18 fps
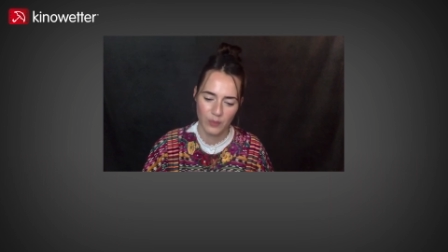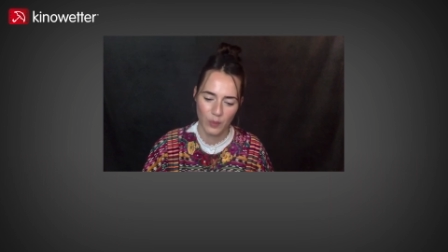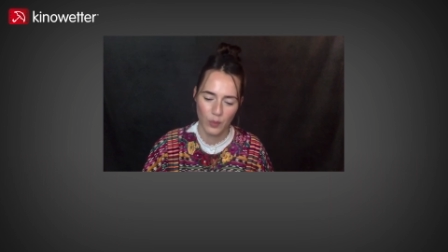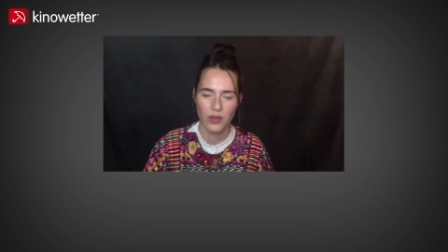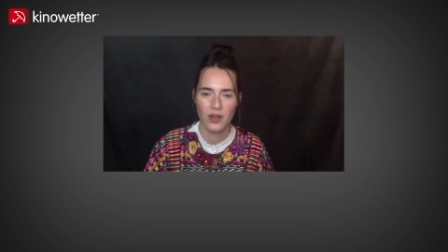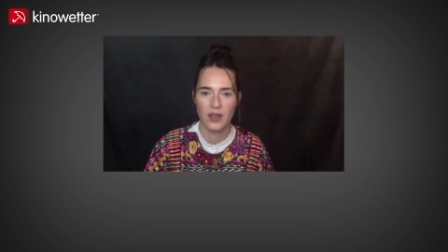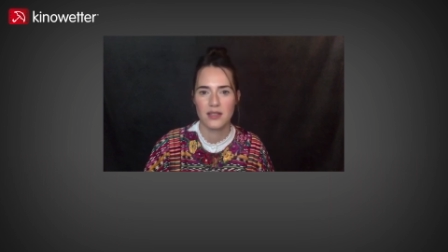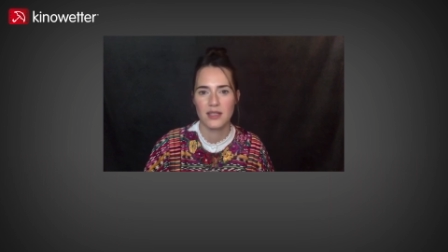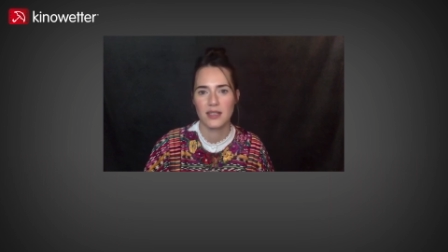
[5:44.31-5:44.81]

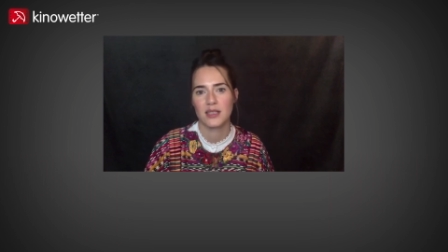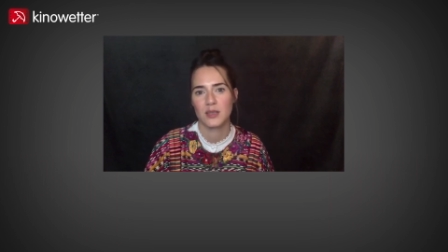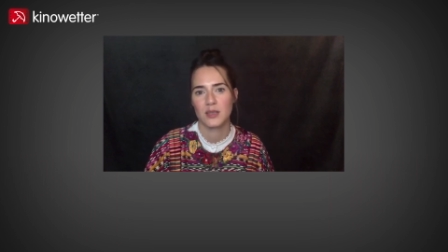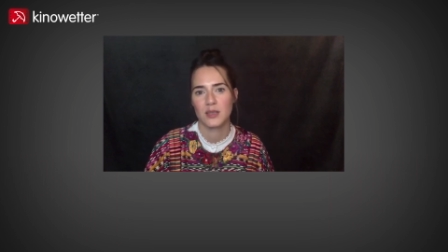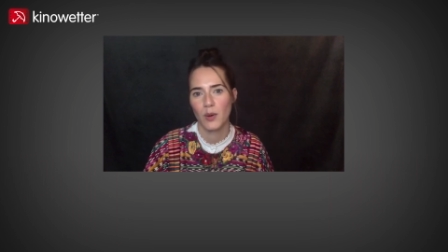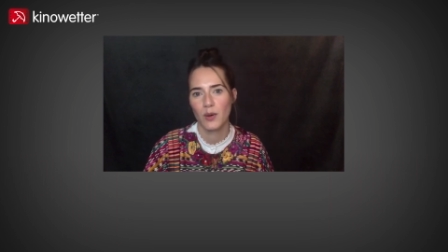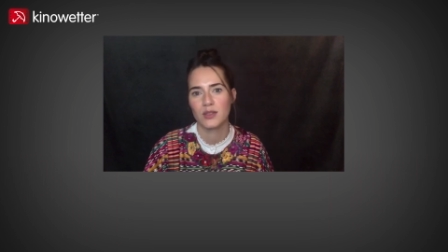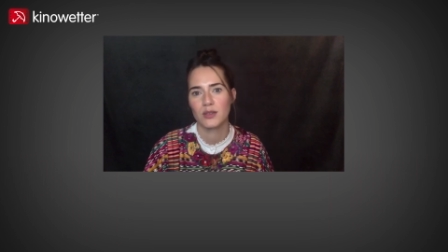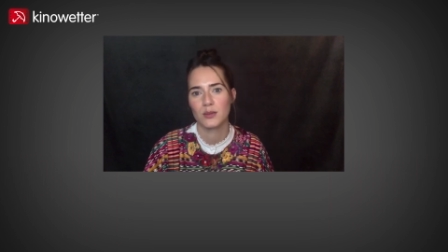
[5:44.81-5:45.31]
authentic as
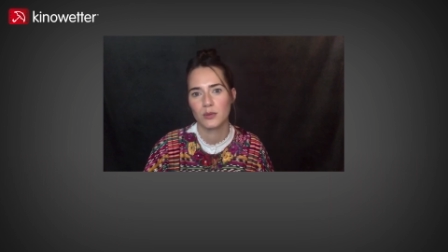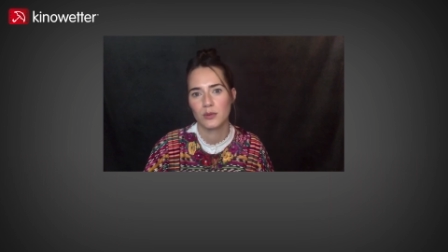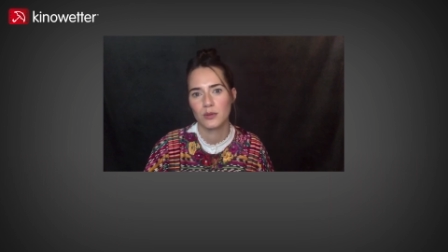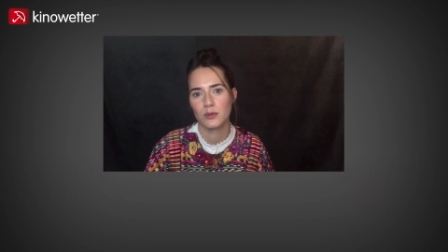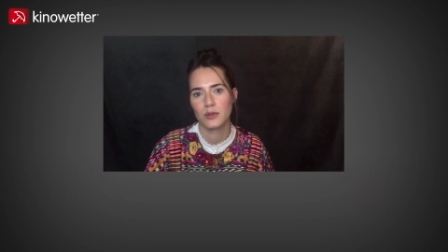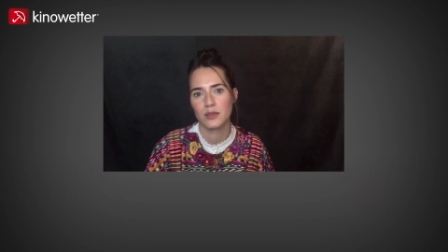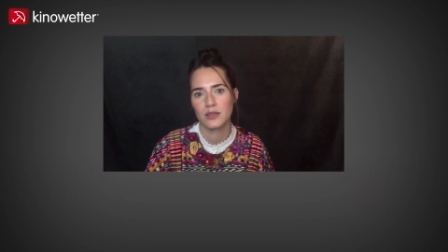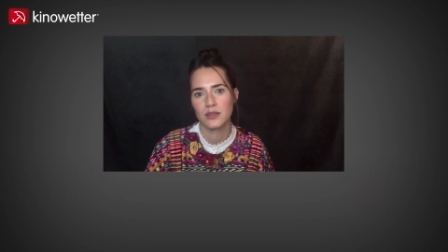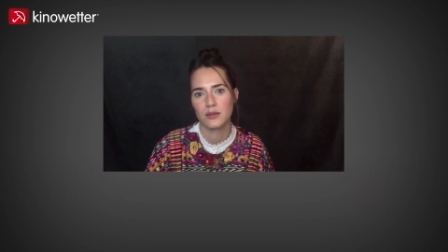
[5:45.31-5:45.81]
possible
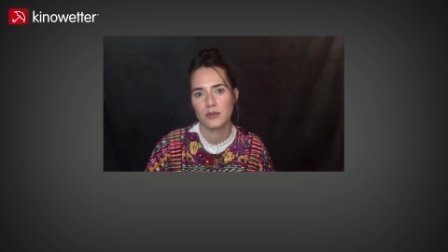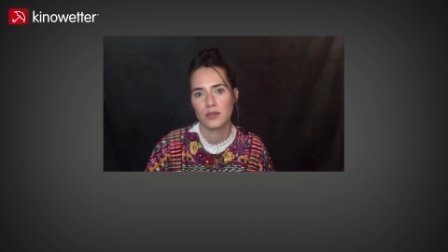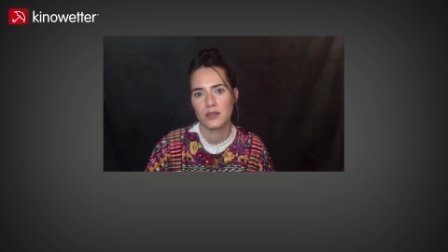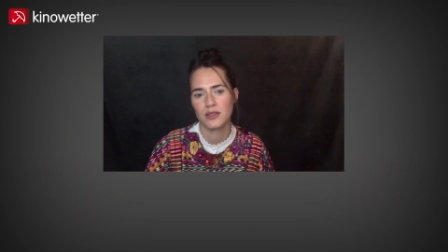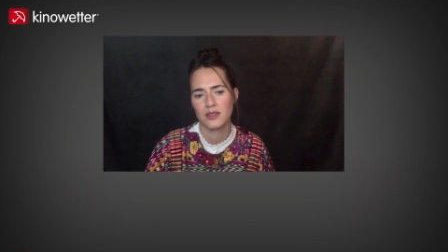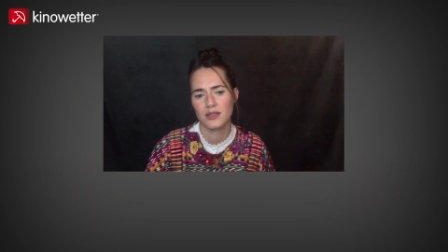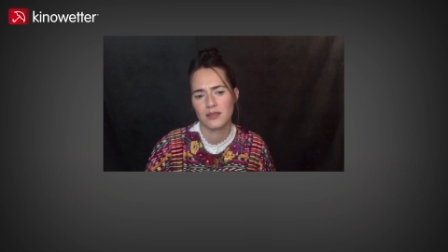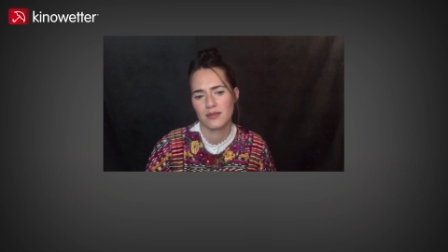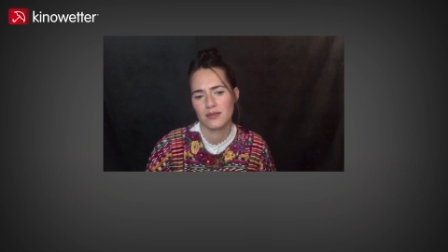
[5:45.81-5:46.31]
was
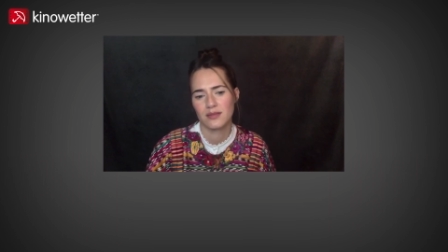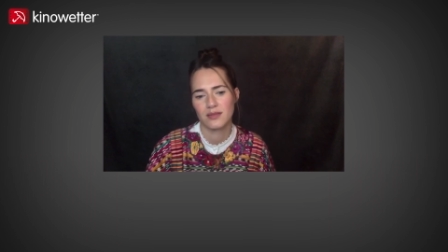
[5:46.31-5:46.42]
was